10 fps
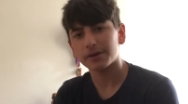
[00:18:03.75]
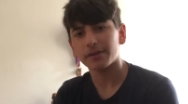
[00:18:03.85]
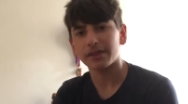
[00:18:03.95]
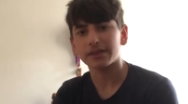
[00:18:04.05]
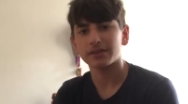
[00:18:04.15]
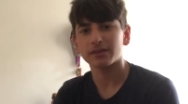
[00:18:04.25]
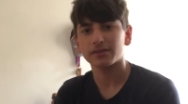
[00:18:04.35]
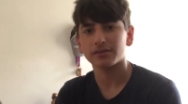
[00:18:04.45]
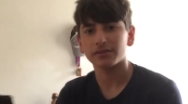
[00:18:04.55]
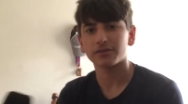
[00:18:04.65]
like
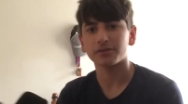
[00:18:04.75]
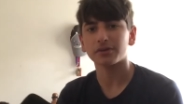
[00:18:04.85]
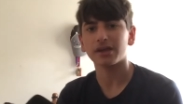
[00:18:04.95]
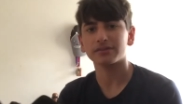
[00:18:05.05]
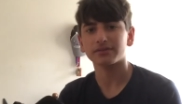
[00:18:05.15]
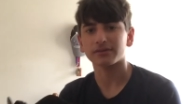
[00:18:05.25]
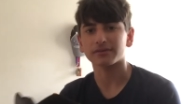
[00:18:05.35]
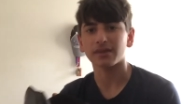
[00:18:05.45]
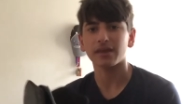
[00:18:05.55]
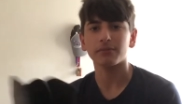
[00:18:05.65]
they're not the
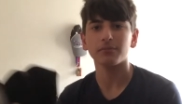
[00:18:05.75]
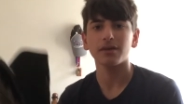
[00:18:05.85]
same